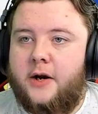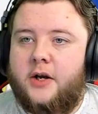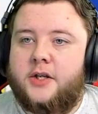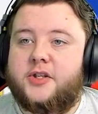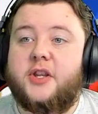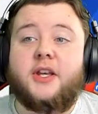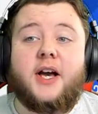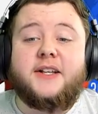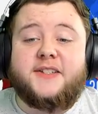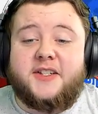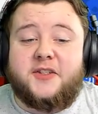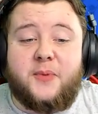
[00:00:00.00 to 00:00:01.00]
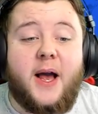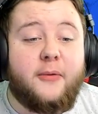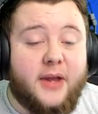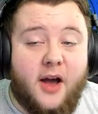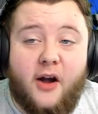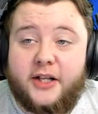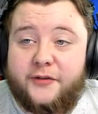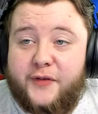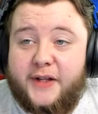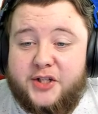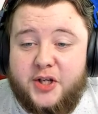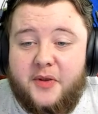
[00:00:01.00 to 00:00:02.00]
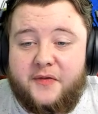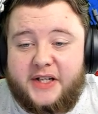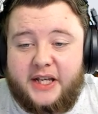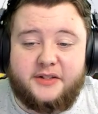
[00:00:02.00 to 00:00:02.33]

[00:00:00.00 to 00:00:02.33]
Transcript: So then guys, this is where we are going to finish up the video